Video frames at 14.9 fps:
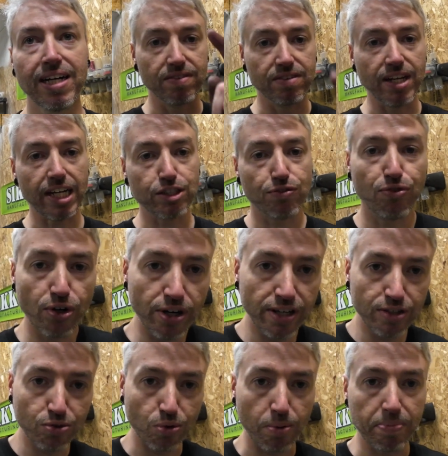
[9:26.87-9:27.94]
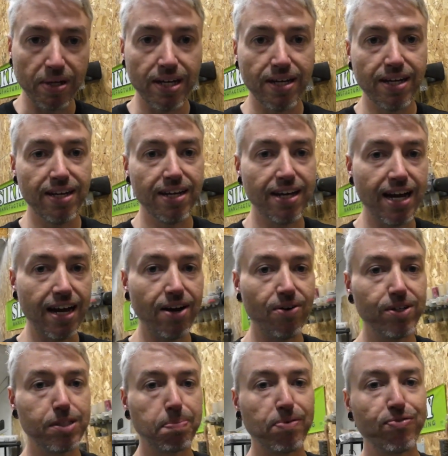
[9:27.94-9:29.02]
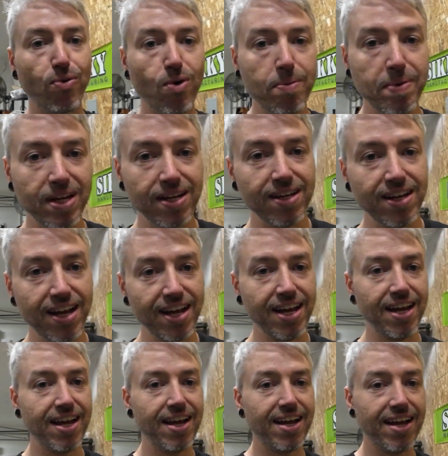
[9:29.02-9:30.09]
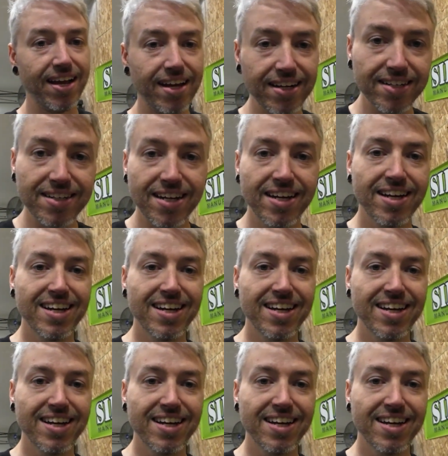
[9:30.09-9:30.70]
Next footage will be how it's performing and